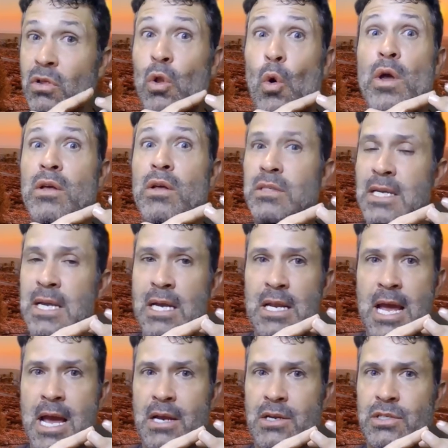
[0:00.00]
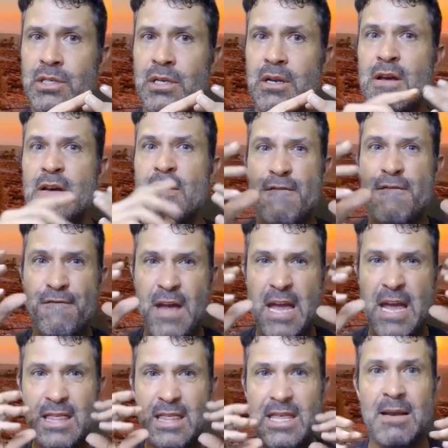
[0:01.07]
loyalty in action,
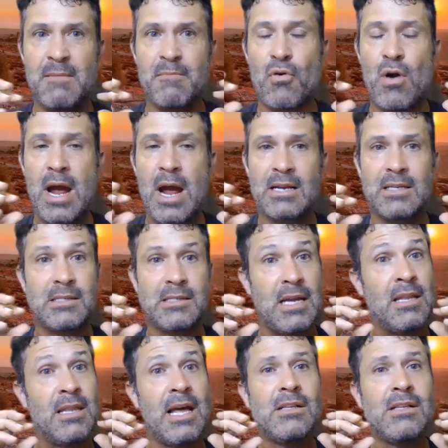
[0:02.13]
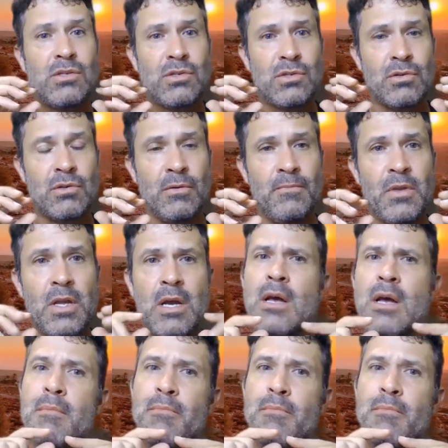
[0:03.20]
faith in practice. And that's true.